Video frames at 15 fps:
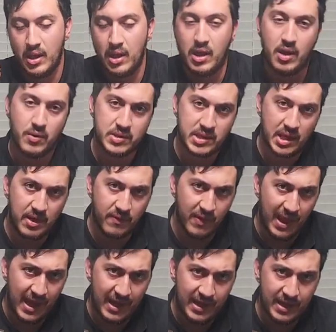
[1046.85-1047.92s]
it was kind of
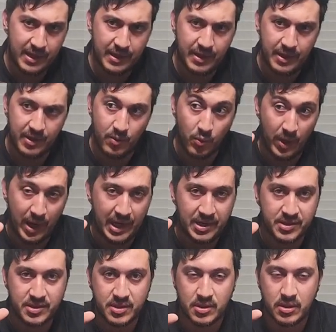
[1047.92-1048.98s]
lacking in
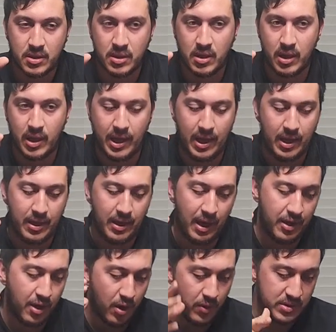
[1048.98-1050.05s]
range. And I
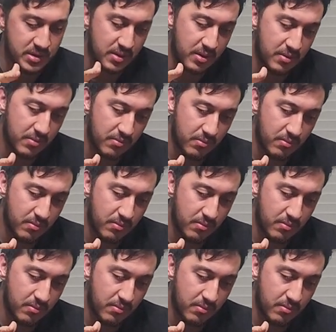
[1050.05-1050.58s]
know it's a